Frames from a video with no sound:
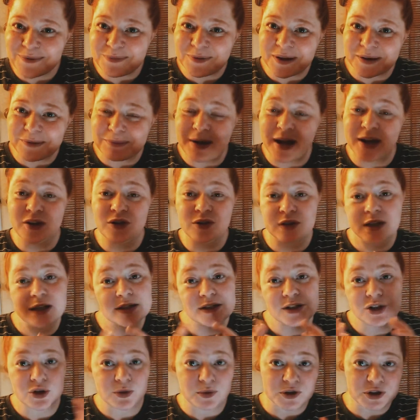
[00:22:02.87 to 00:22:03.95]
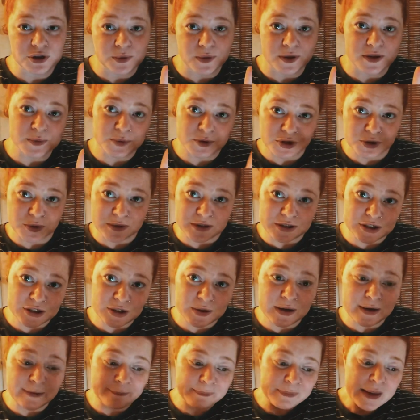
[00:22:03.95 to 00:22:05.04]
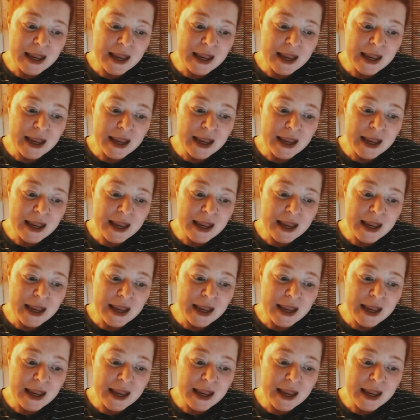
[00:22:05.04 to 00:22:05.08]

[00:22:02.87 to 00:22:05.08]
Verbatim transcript: like mine who likes to do what she wants when she wants to do it.